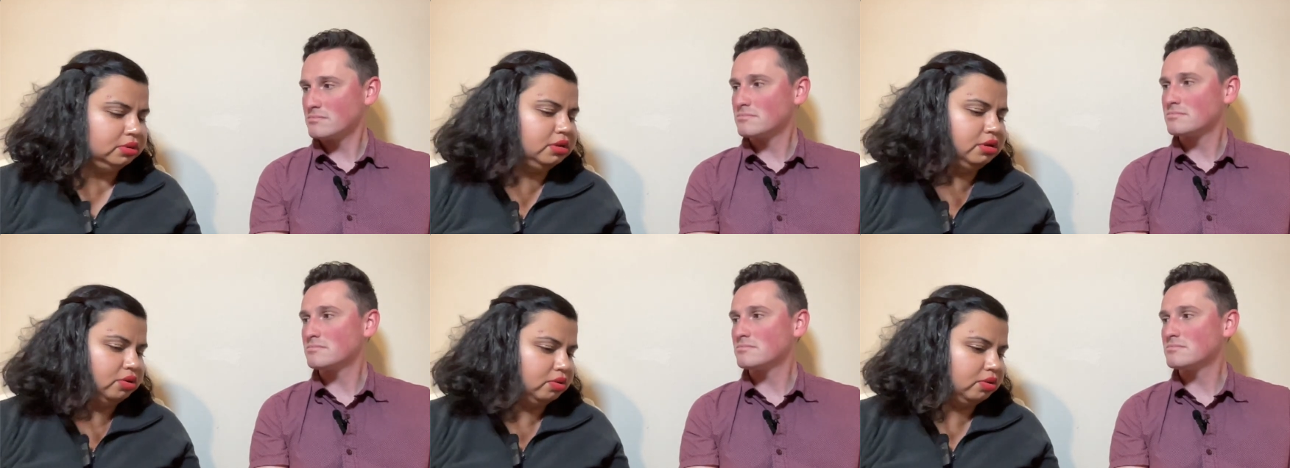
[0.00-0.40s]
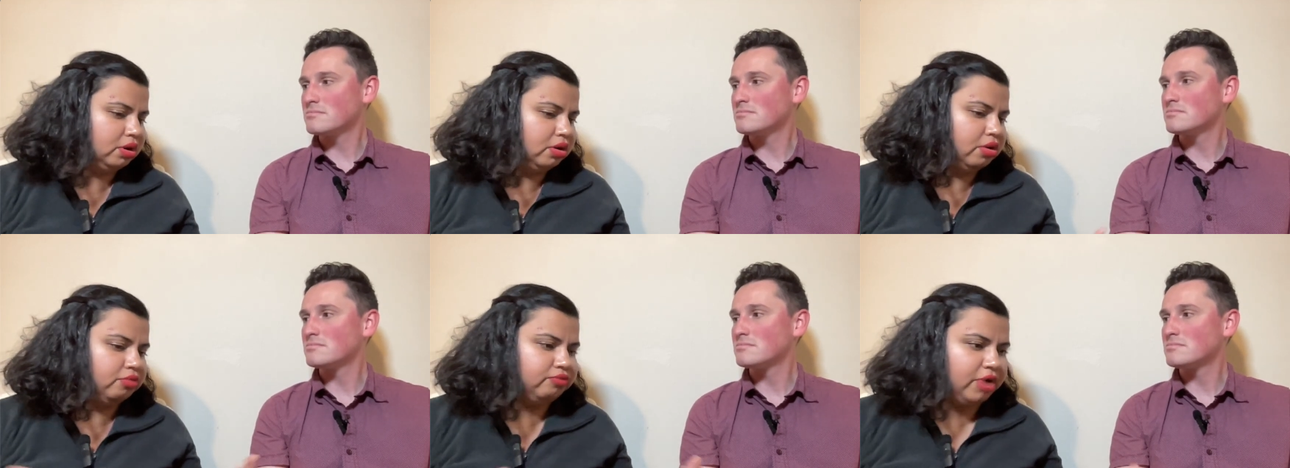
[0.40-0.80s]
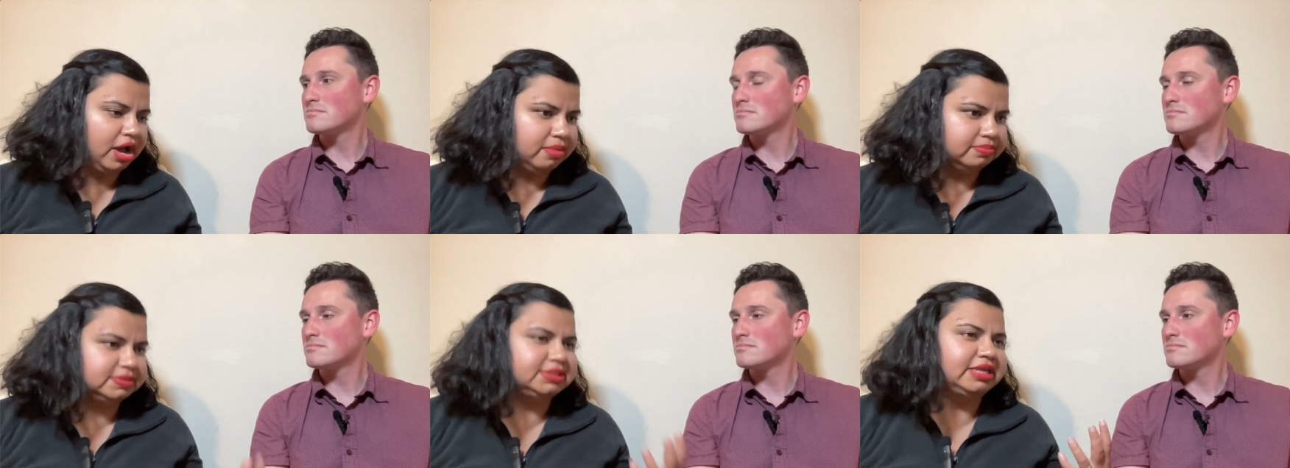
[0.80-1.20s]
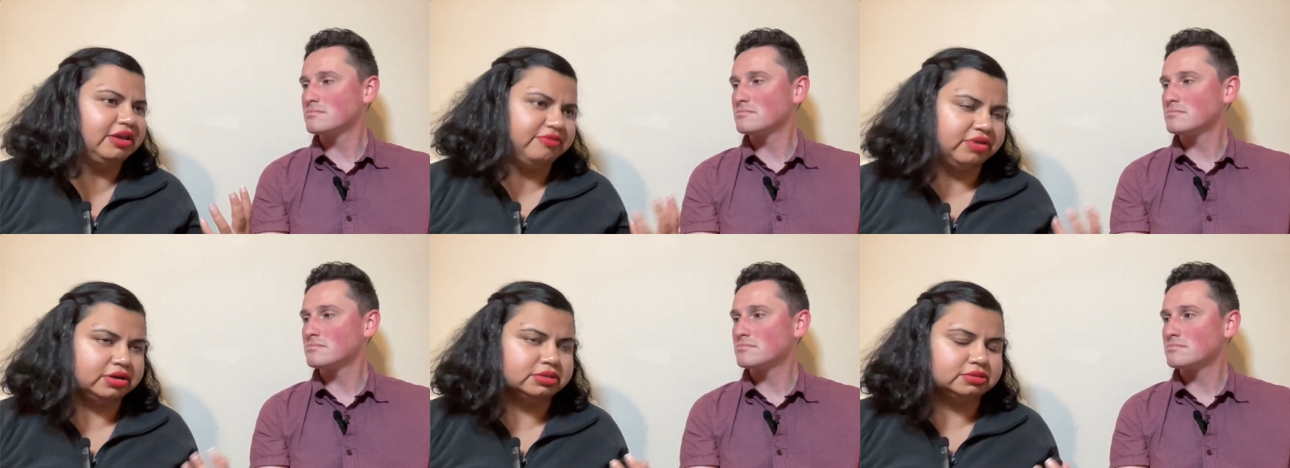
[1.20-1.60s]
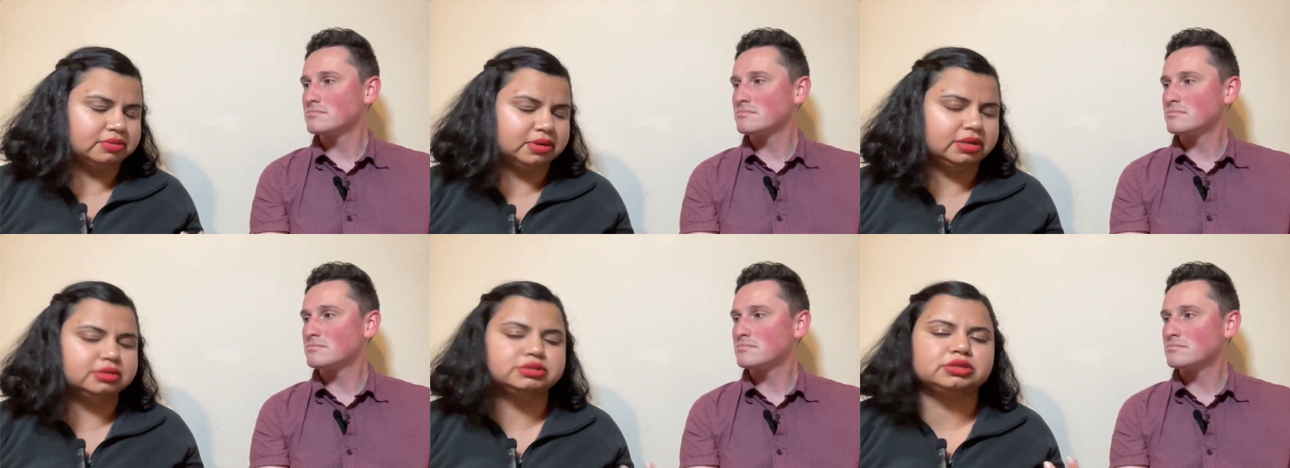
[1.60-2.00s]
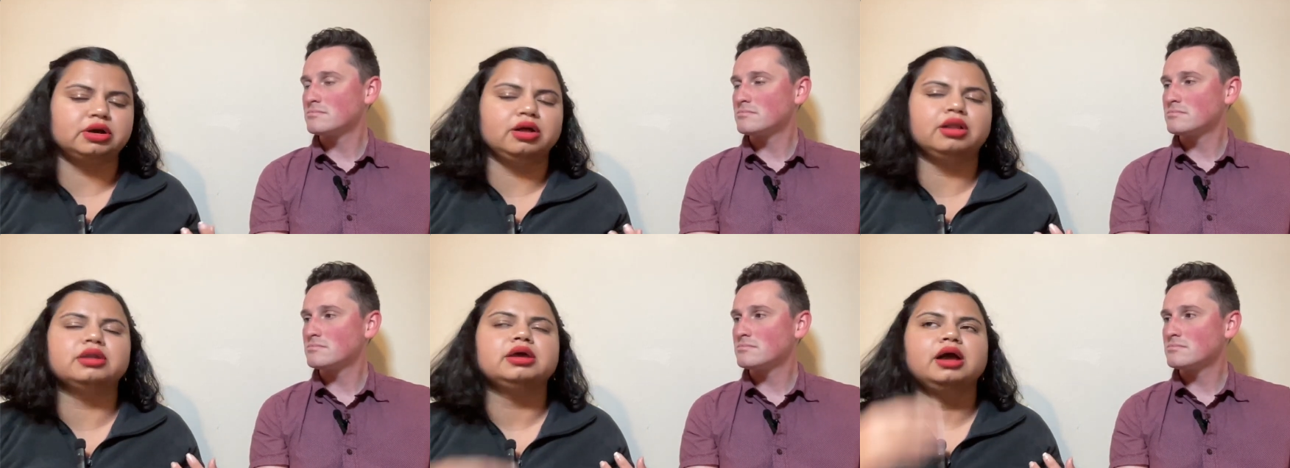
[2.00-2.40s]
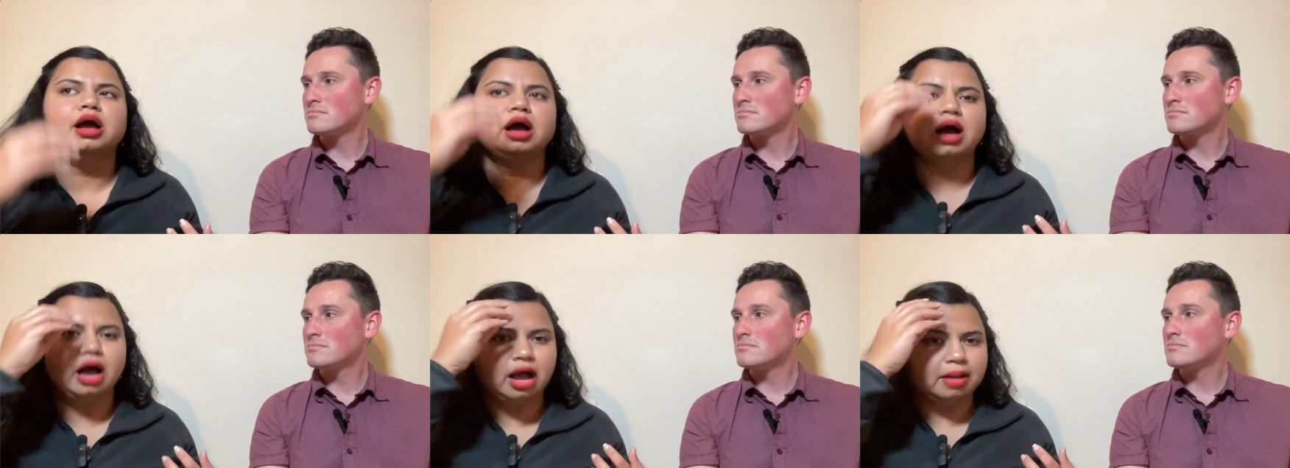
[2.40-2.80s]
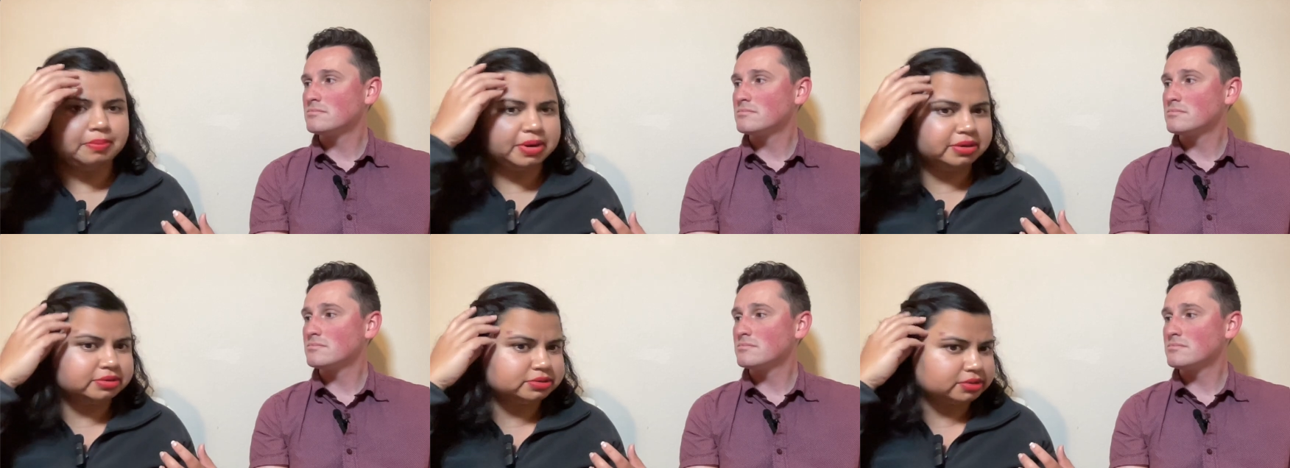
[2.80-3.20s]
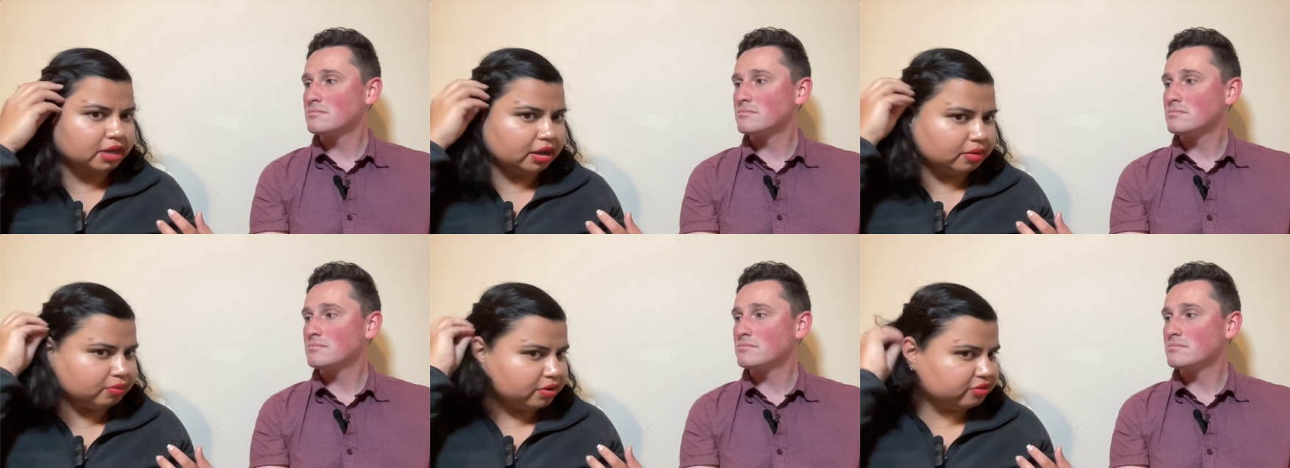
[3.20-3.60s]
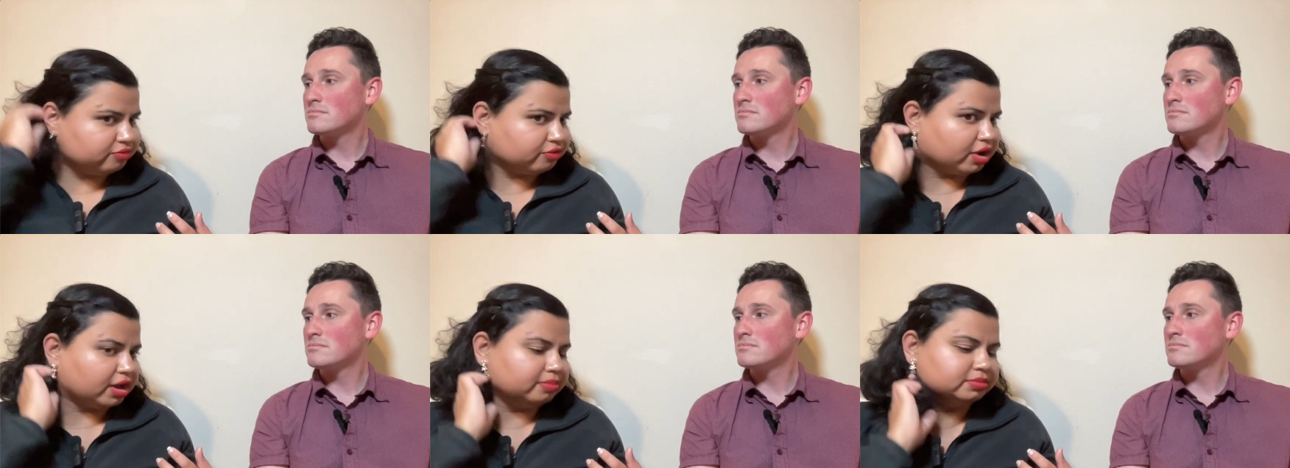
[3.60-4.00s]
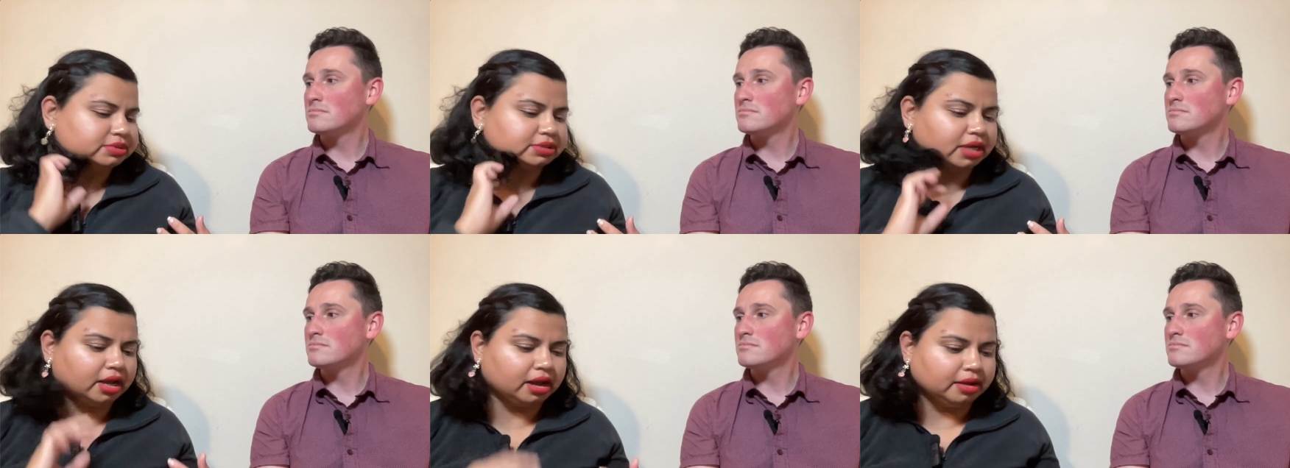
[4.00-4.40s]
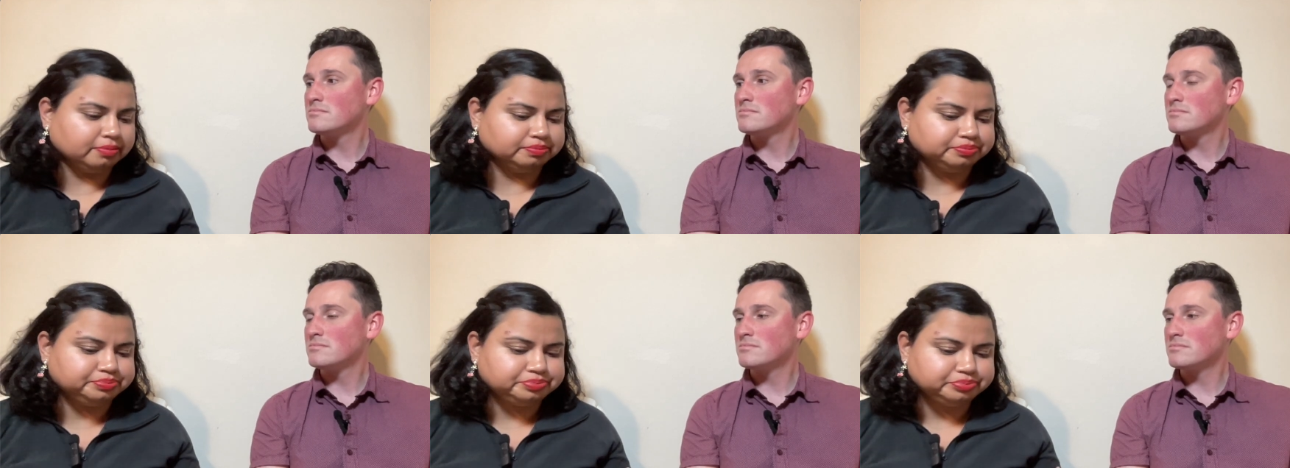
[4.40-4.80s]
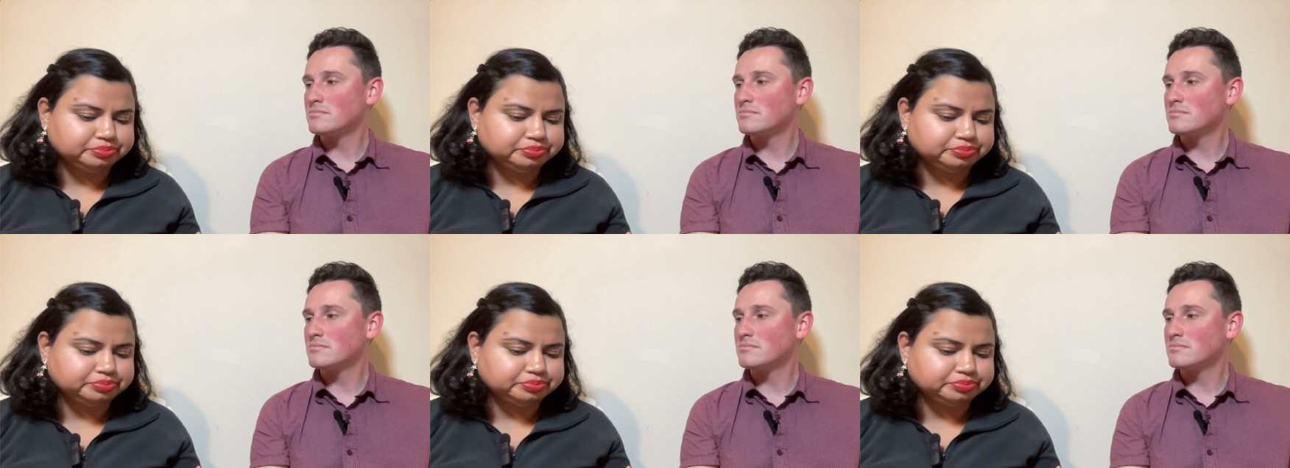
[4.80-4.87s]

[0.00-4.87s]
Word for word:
Speaker 1: you know, a, a Ram Seva is what he's called uh, but who's uh, one of Ram's um,